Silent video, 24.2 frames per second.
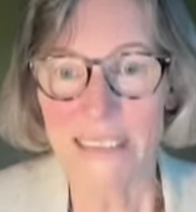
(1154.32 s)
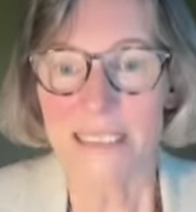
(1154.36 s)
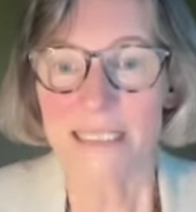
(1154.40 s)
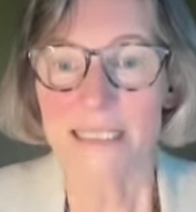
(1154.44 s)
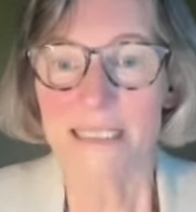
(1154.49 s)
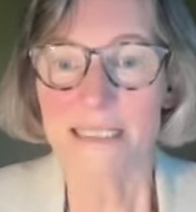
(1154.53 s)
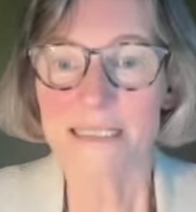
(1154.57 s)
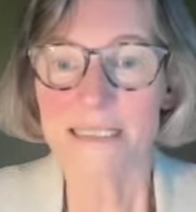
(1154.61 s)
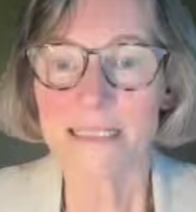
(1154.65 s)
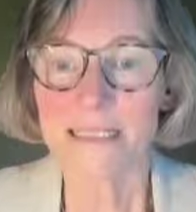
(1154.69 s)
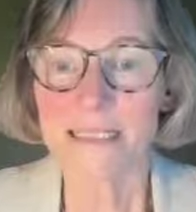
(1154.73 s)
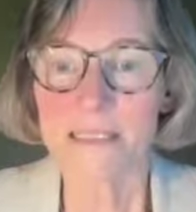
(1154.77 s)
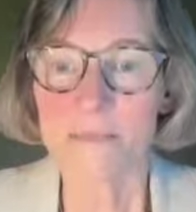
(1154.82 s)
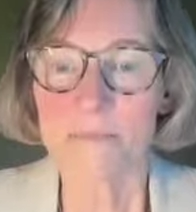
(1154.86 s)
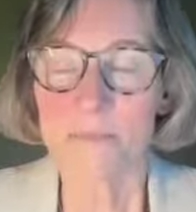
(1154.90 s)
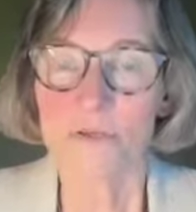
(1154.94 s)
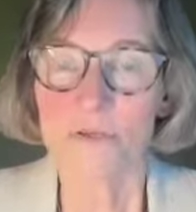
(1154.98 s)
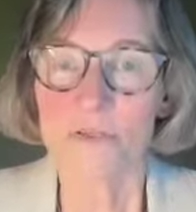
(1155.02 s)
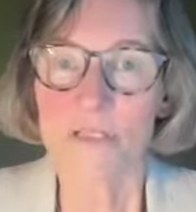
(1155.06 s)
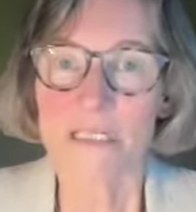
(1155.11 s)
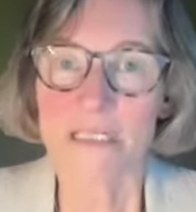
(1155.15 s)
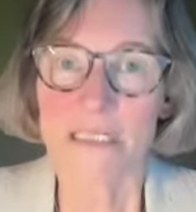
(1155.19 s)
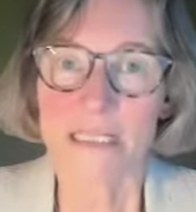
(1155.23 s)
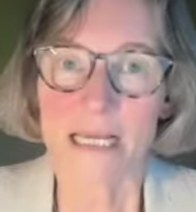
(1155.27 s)
This is
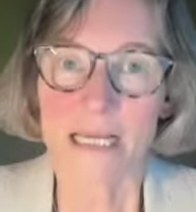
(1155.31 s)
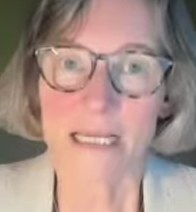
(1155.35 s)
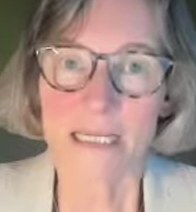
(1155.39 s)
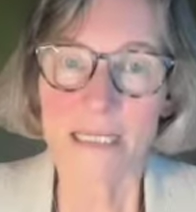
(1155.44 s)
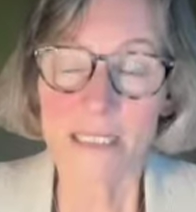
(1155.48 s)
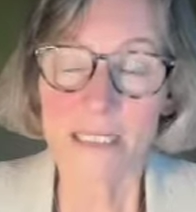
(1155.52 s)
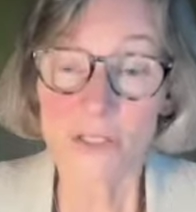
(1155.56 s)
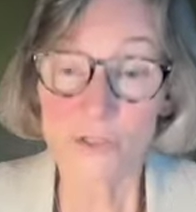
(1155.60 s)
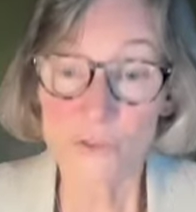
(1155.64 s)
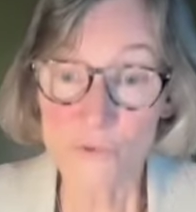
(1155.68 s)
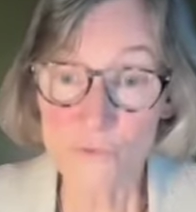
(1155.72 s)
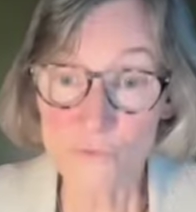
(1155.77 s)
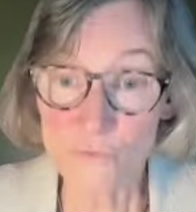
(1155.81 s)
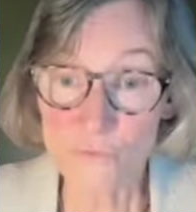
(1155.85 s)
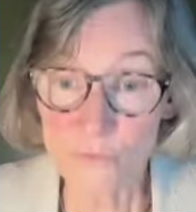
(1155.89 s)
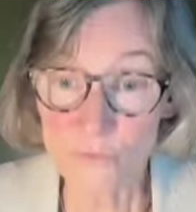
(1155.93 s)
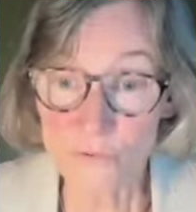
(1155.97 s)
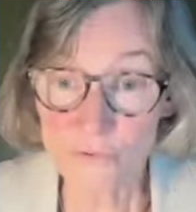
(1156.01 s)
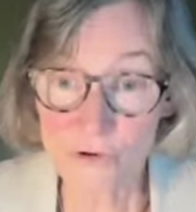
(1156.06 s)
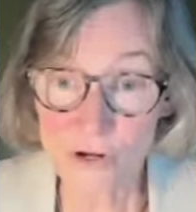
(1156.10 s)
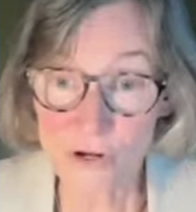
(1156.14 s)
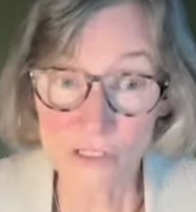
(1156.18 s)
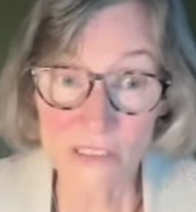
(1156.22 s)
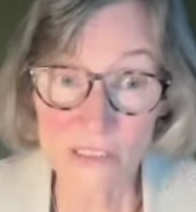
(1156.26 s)
about starting a new
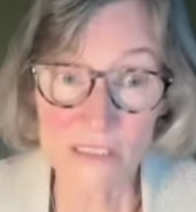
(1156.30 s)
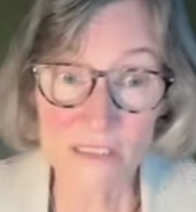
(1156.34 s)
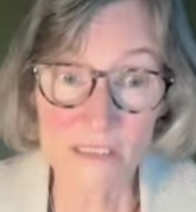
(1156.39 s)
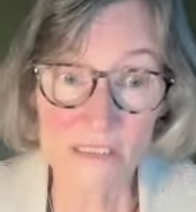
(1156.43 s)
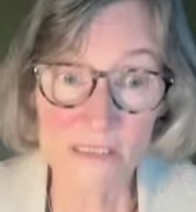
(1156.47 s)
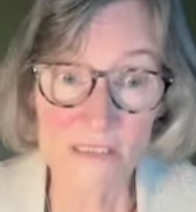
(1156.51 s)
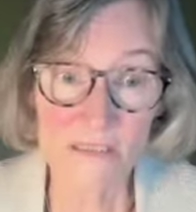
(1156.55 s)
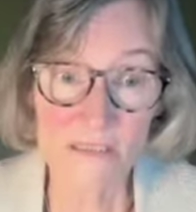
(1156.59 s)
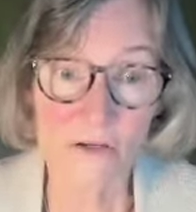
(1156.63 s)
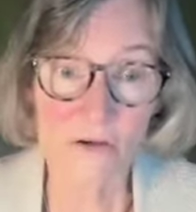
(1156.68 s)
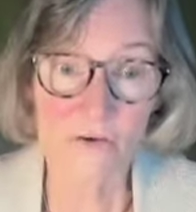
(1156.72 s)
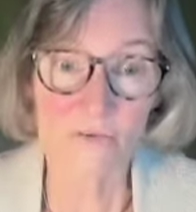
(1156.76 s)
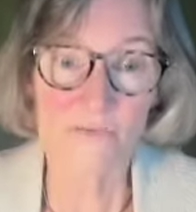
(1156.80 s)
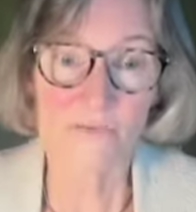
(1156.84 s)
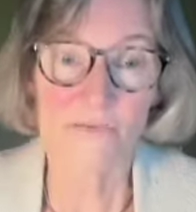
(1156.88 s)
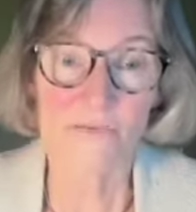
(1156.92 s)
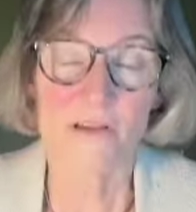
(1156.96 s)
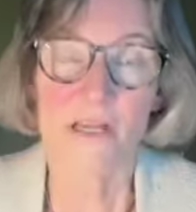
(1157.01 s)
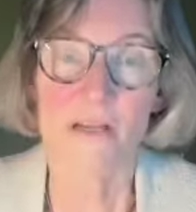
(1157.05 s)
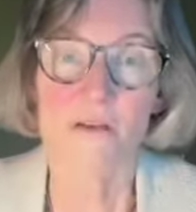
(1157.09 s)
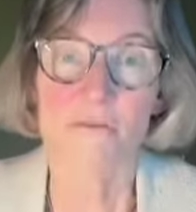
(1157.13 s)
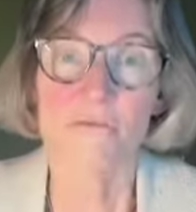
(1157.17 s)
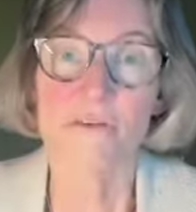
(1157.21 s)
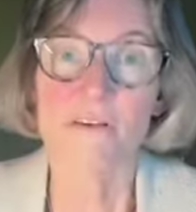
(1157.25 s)
process of
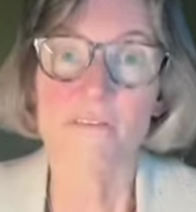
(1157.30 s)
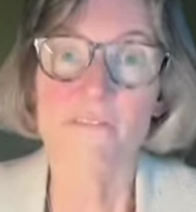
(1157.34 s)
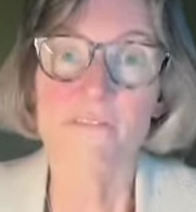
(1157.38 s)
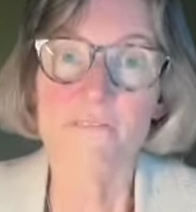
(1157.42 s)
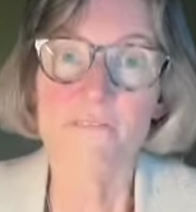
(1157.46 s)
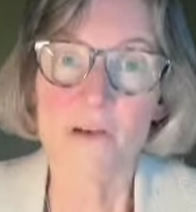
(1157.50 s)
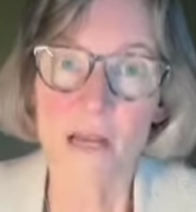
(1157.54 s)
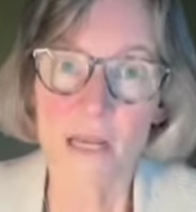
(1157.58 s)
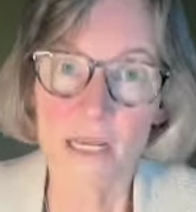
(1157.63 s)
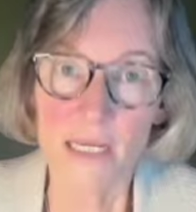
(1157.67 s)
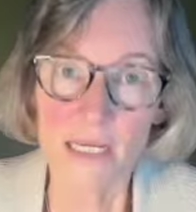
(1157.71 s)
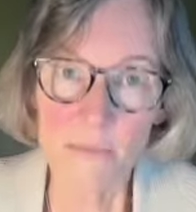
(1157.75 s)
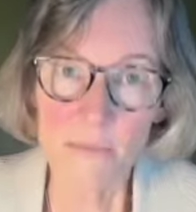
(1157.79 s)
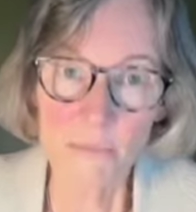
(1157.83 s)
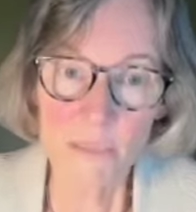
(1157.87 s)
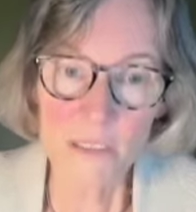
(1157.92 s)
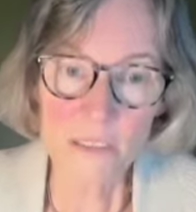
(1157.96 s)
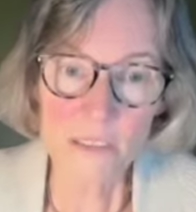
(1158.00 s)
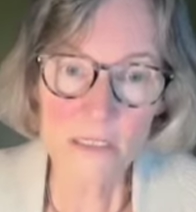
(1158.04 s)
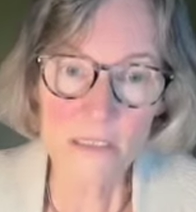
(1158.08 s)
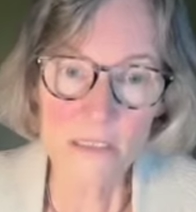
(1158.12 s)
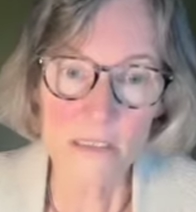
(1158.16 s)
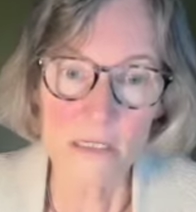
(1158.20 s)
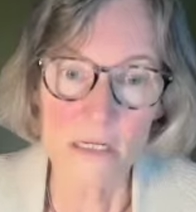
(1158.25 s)

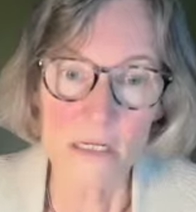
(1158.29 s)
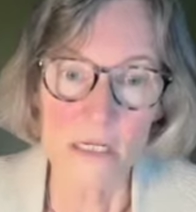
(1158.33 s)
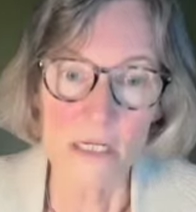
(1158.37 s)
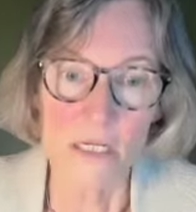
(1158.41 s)
refinement,